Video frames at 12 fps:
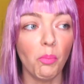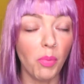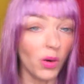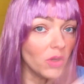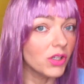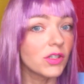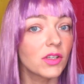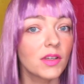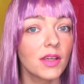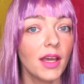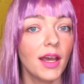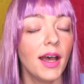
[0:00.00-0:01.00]

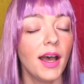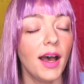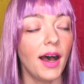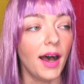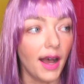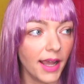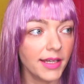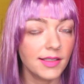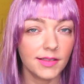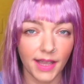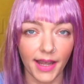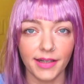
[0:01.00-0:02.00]
but I
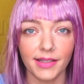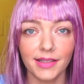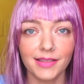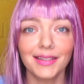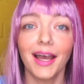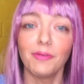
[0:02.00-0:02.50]
decided,